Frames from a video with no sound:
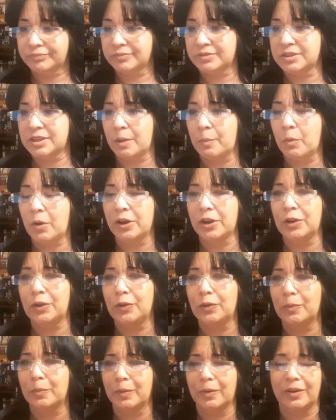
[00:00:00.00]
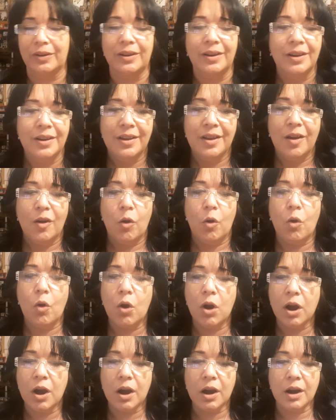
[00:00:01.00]
somewhat humor
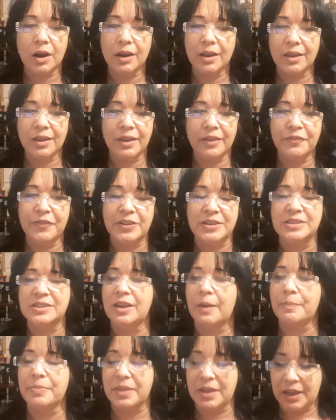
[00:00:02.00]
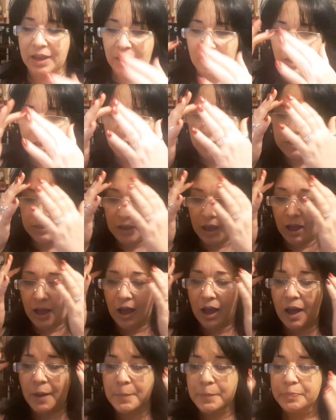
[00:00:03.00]
or if it's something else.
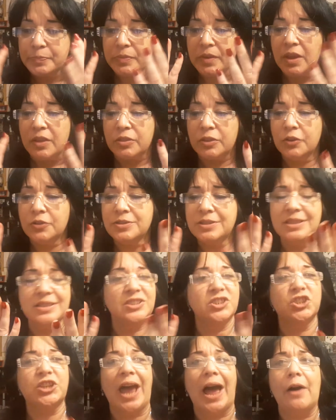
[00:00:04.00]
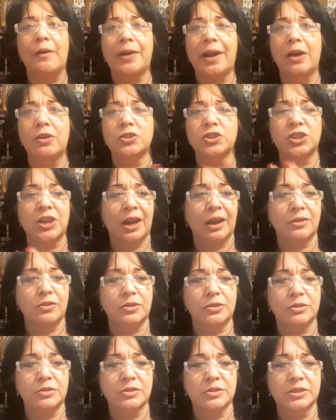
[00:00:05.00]
There's these shout out
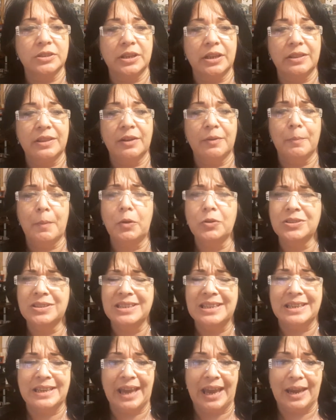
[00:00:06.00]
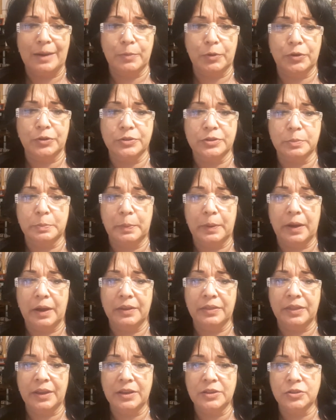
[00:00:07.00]
channels. They're mostly gamers,
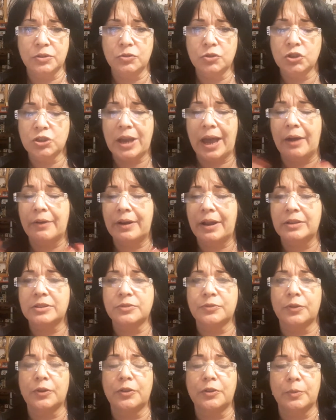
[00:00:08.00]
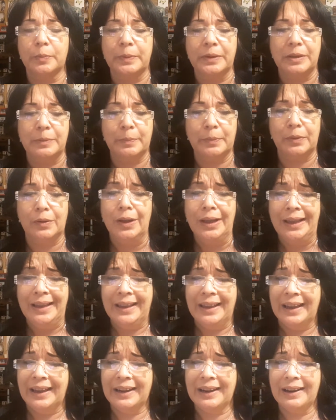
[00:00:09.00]
but they do shout outs for other people.
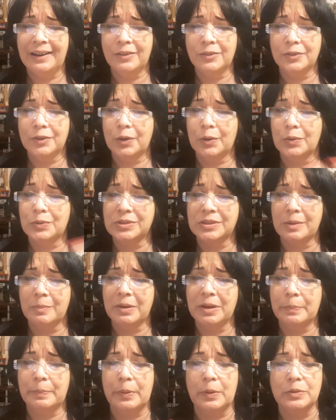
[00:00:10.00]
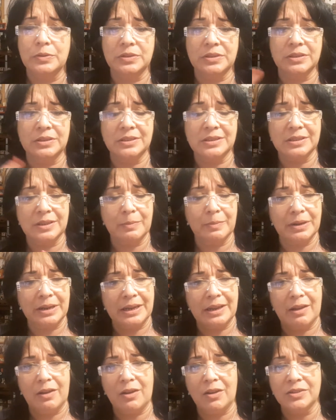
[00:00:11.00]
And I don't know, somebody posted to
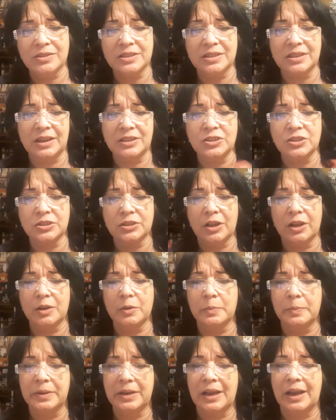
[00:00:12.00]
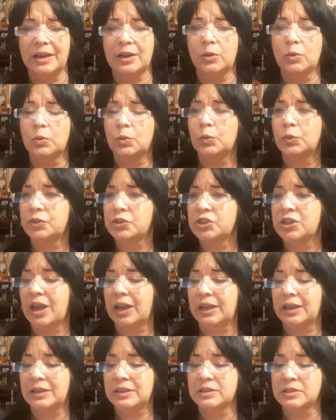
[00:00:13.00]
somebody else and I just thought it would be kind of cool to
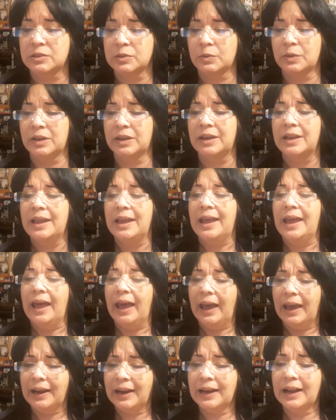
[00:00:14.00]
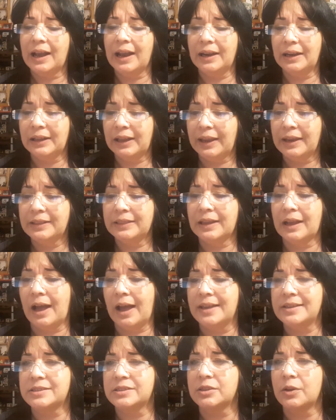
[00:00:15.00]
check into it. And I kind of like the
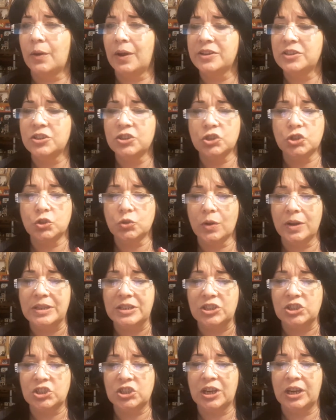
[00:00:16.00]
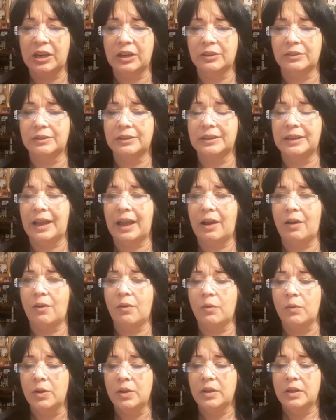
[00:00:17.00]
guy. So I just joined his channel and
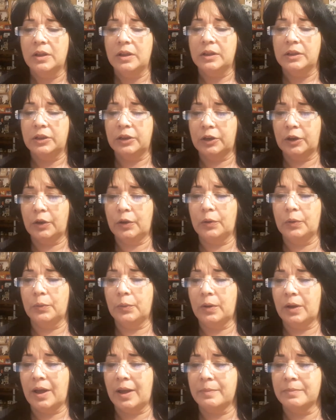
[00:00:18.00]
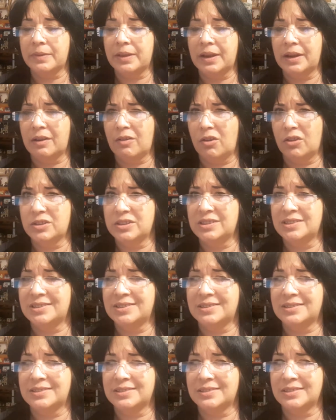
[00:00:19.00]
now, you know, I'm getting all
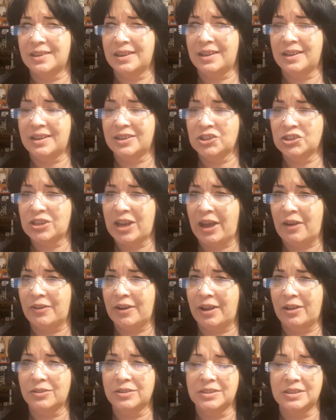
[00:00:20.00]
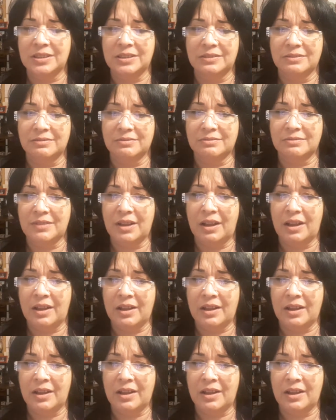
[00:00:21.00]
these shout outs and